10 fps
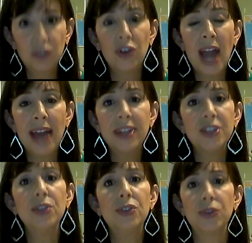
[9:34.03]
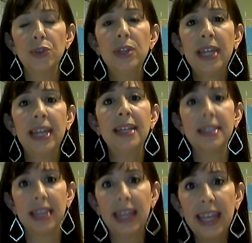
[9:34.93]
Gratitude truly is
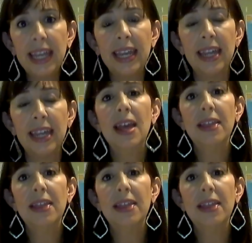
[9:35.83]
the key